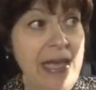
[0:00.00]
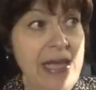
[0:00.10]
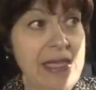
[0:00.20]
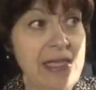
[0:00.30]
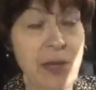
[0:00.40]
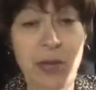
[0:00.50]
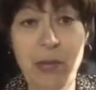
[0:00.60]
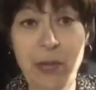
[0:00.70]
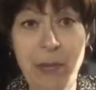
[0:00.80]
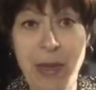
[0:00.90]
and some
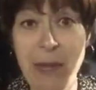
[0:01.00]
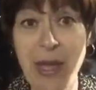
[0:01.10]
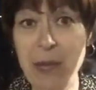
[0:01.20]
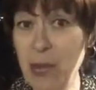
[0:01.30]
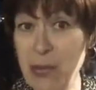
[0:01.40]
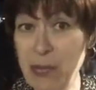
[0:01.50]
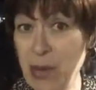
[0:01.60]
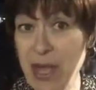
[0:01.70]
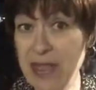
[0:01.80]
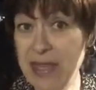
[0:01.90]
people may buy bone
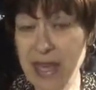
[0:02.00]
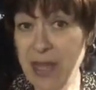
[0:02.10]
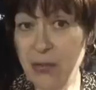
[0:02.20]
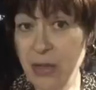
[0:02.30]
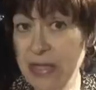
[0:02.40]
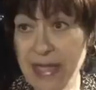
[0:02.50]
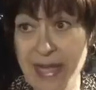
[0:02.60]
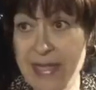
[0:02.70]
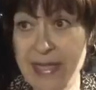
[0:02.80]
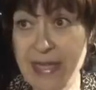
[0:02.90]
broth not
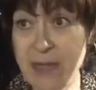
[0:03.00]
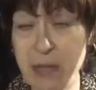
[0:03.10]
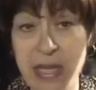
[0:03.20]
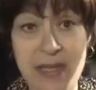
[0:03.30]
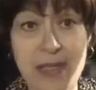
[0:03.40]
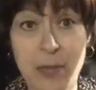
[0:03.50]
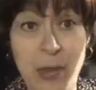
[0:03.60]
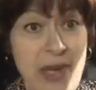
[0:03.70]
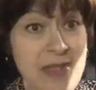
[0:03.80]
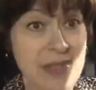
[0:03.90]
realizing it because the
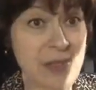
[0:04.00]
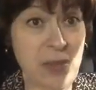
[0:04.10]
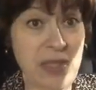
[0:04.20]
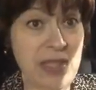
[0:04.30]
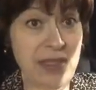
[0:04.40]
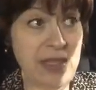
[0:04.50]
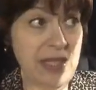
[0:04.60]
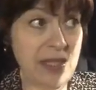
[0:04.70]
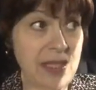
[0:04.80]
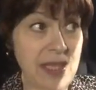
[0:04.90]
price is really
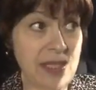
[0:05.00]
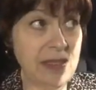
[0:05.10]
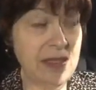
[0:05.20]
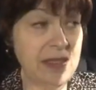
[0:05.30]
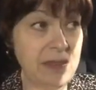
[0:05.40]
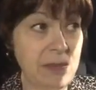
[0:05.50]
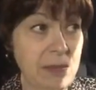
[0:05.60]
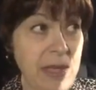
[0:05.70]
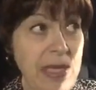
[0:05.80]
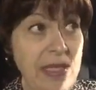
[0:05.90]
good at
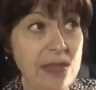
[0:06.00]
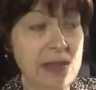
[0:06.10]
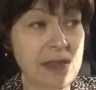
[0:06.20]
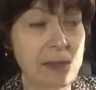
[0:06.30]
my